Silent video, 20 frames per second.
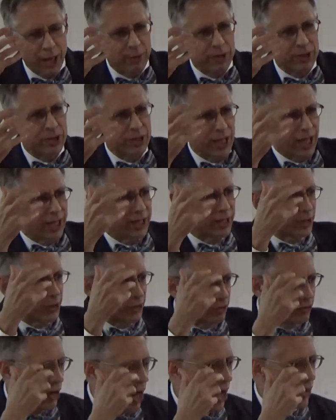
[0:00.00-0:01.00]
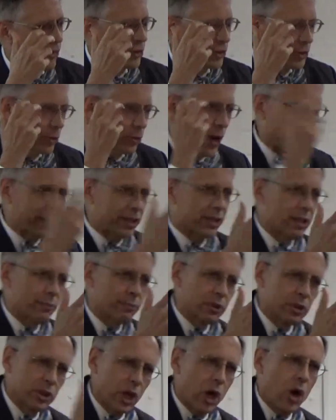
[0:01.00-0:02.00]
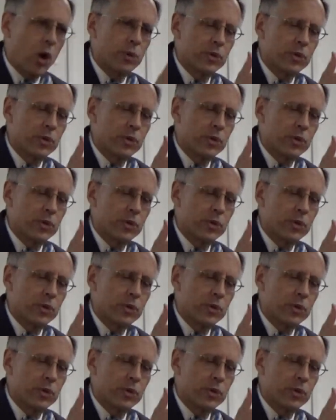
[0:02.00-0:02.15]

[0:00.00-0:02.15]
as his father directed them to go